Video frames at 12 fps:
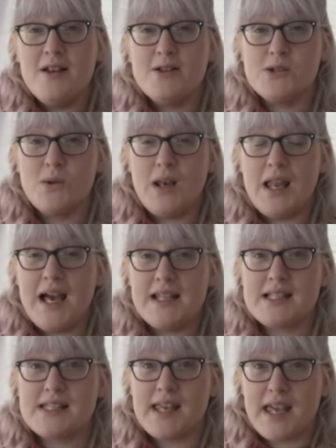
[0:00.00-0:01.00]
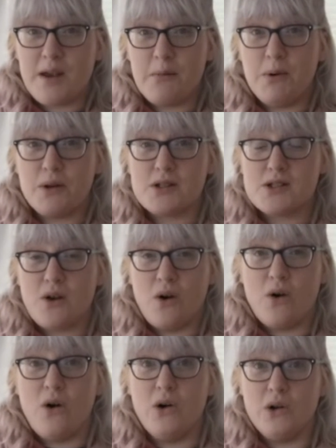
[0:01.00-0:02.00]
So let's see what
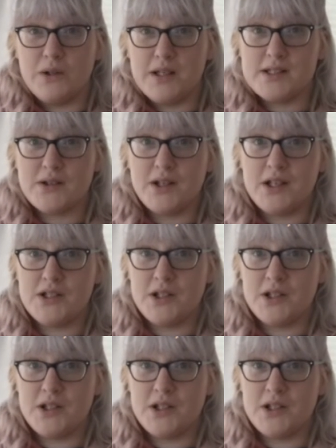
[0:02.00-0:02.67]
song Ollie's going to